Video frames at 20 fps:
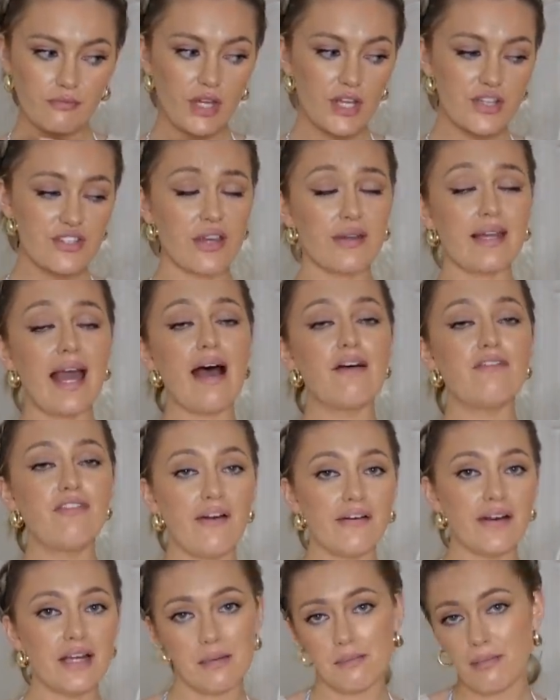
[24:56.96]
So yeah,
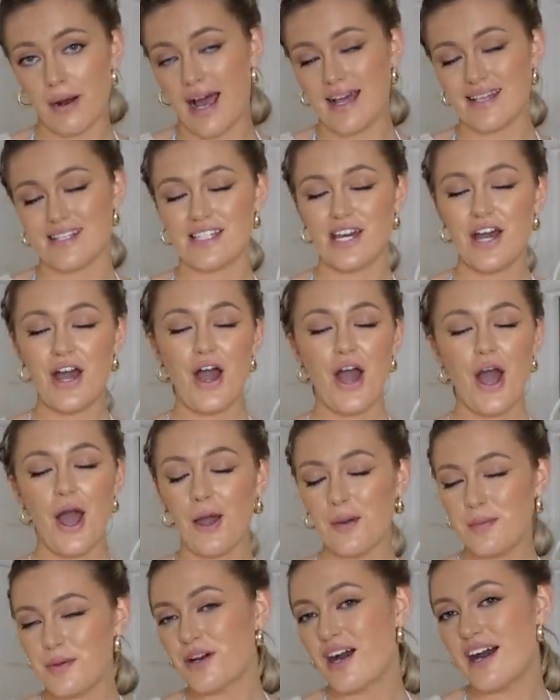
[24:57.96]
very impressed.
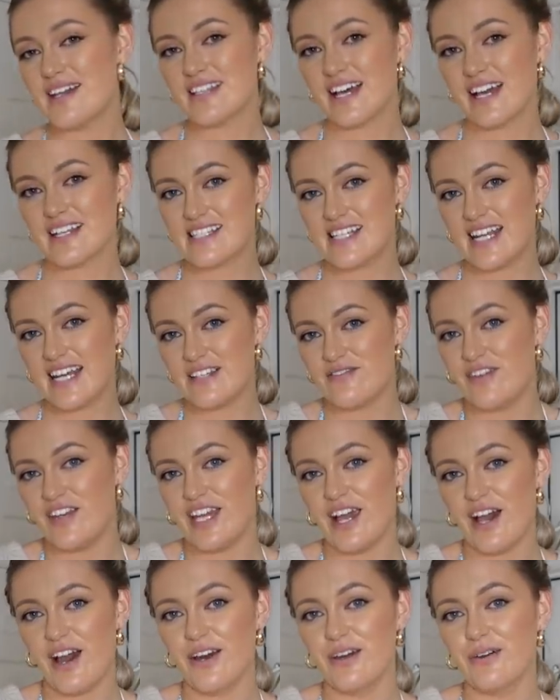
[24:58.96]
Hope you guys liked today's
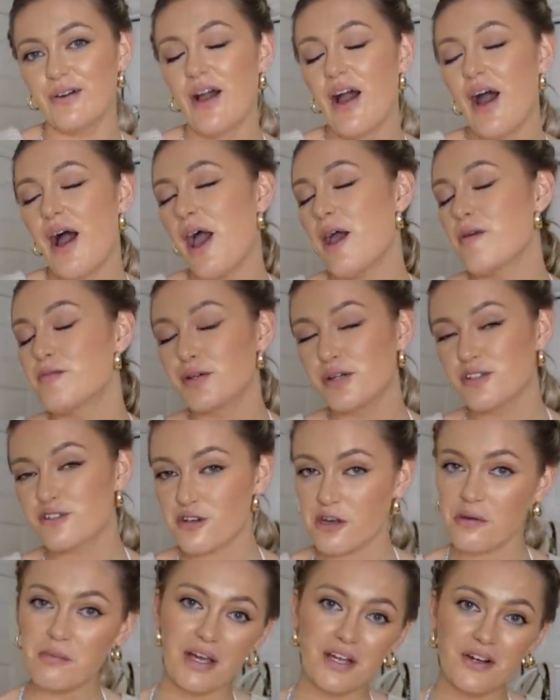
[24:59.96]
video. Hope you're
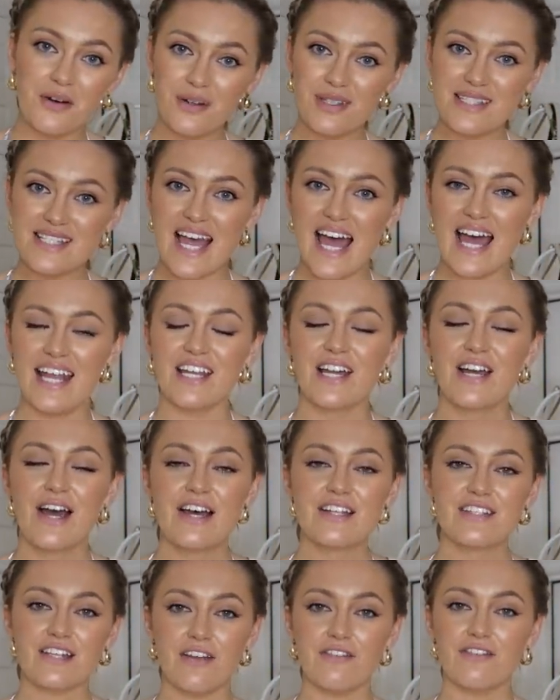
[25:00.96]
enjoying my content.
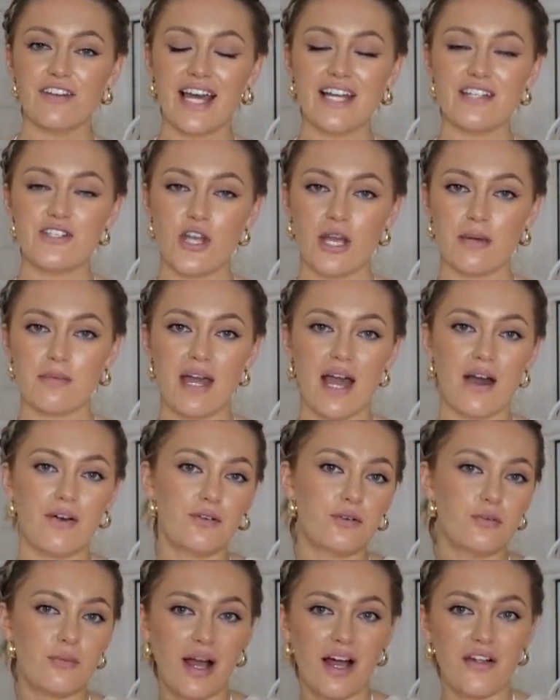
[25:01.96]
Don't forget to check me out on
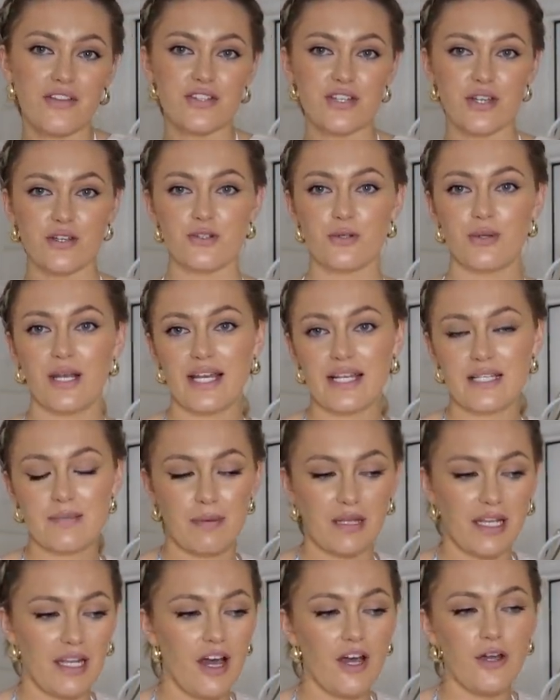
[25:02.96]
all my other social links
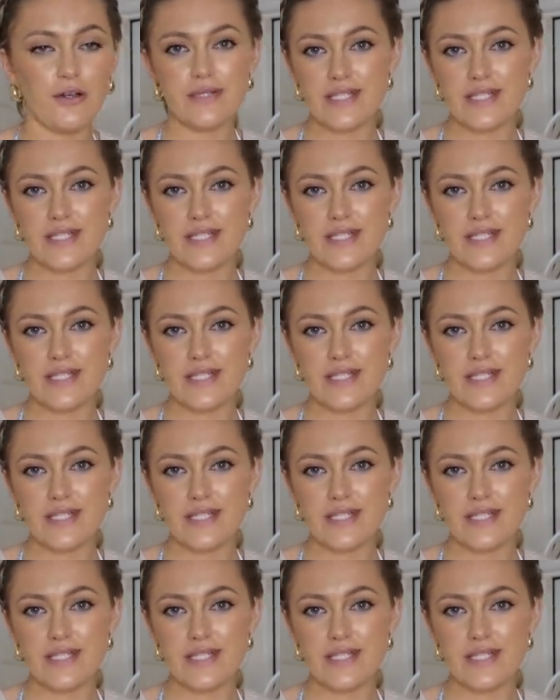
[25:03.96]
below.